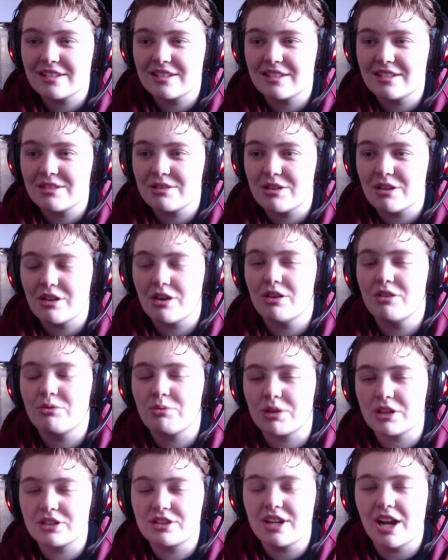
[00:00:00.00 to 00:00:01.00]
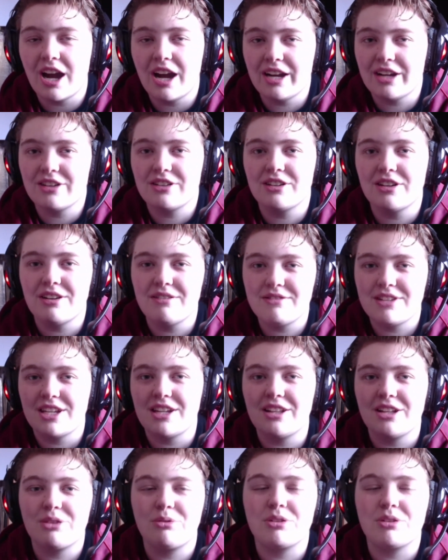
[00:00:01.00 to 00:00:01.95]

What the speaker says: we're tired of dealing.